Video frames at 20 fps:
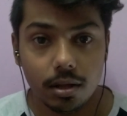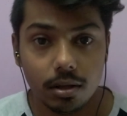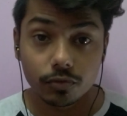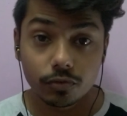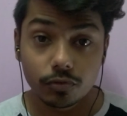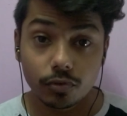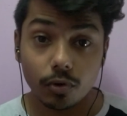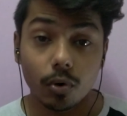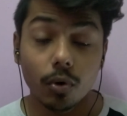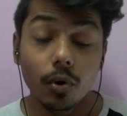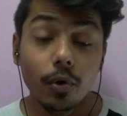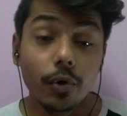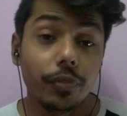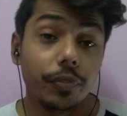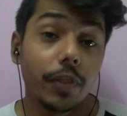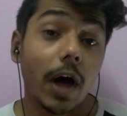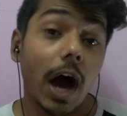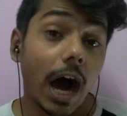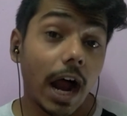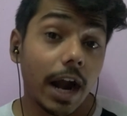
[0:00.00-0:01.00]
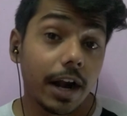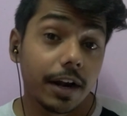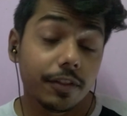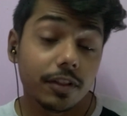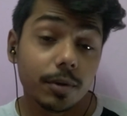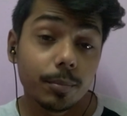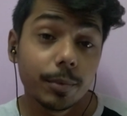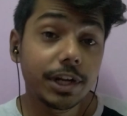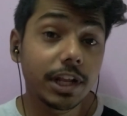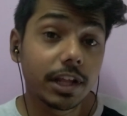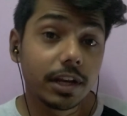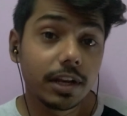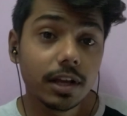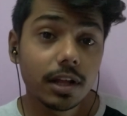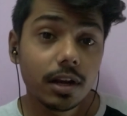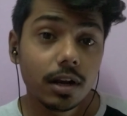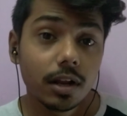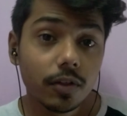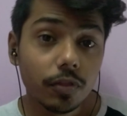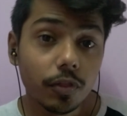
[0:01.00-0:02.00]
So, the harder the
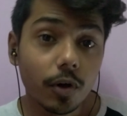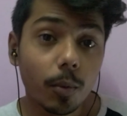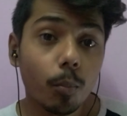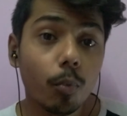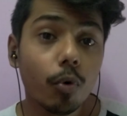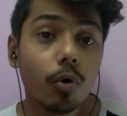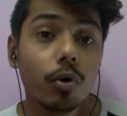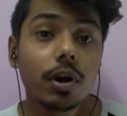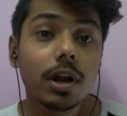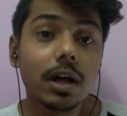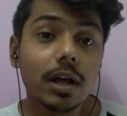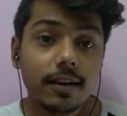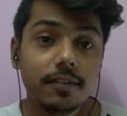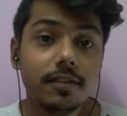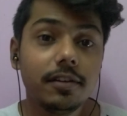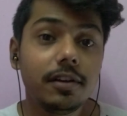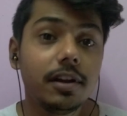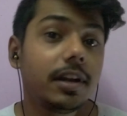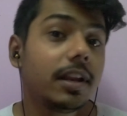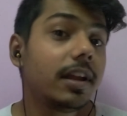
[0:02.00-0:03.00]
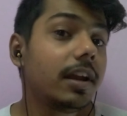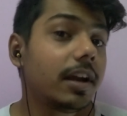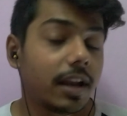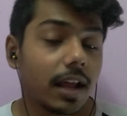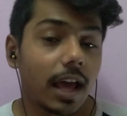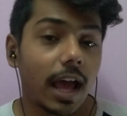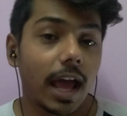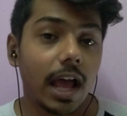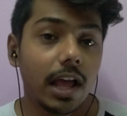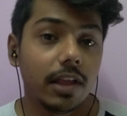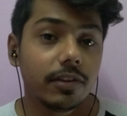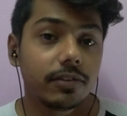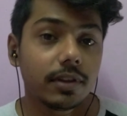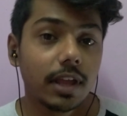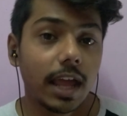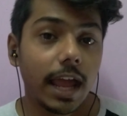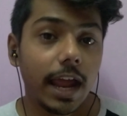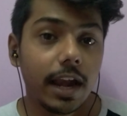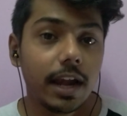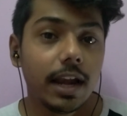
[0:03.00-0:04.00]
material, the more rigidity it has
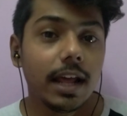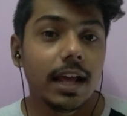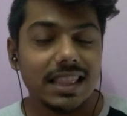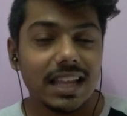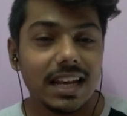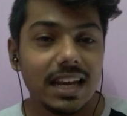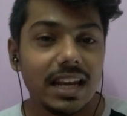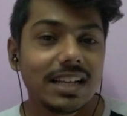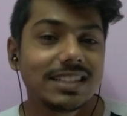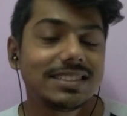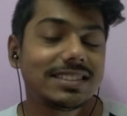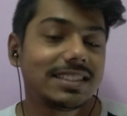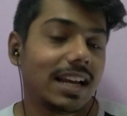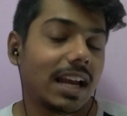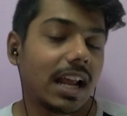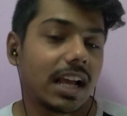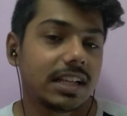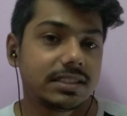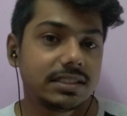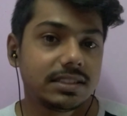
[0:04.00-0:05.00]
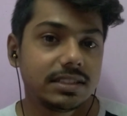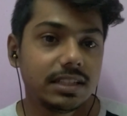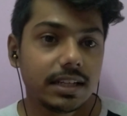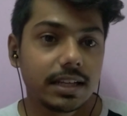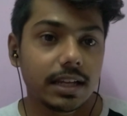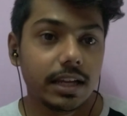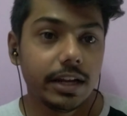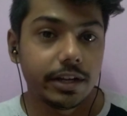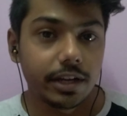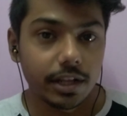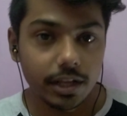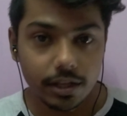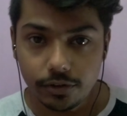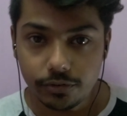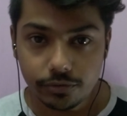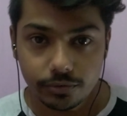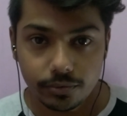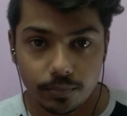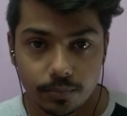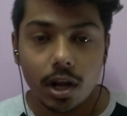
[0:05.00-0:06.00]
and the less elastic it
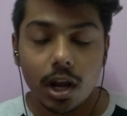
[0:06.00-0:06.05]
is.